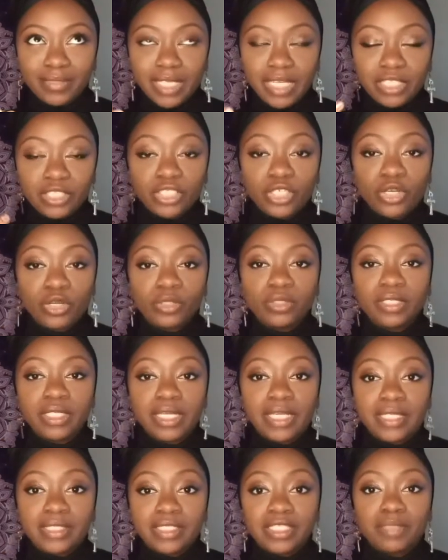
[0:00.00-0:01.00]

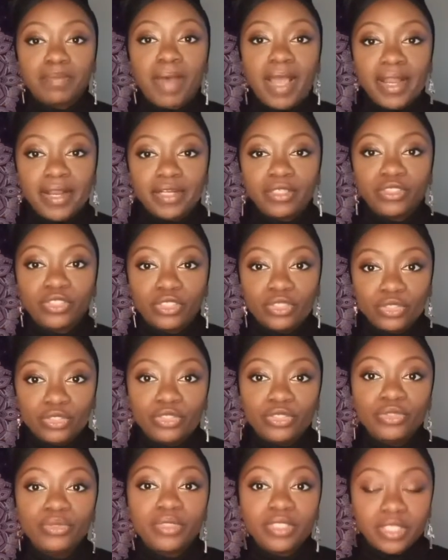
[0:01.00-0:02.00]
internally inspired to
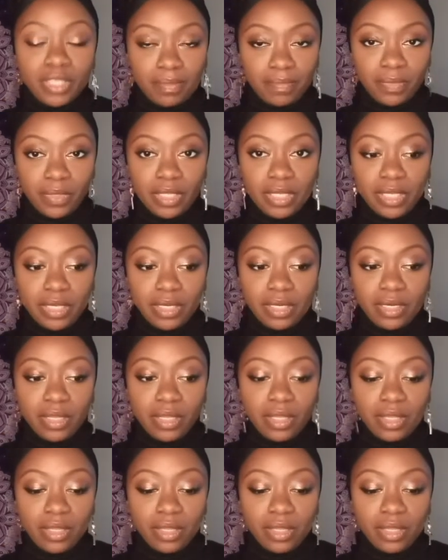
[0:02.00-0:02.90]
do something